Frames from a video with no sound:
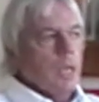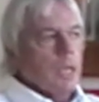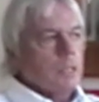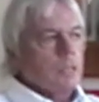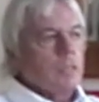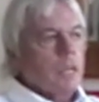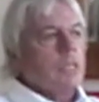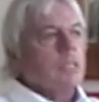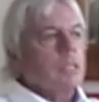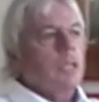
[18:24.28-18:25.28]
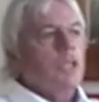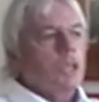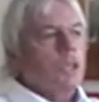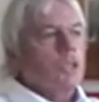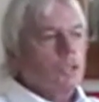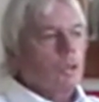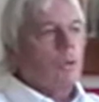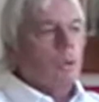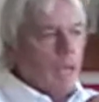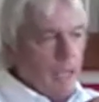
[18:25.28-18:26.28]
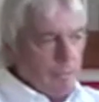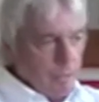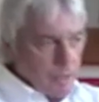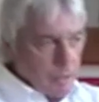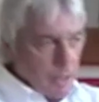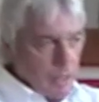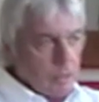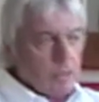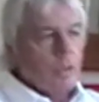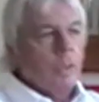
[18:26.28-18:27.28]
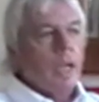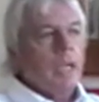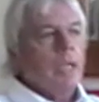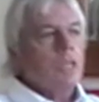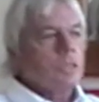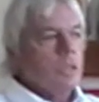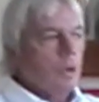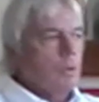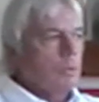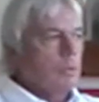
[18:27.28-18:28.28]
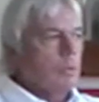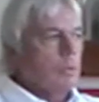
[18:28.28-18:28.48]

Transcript: is that they seek to control everything. So there is no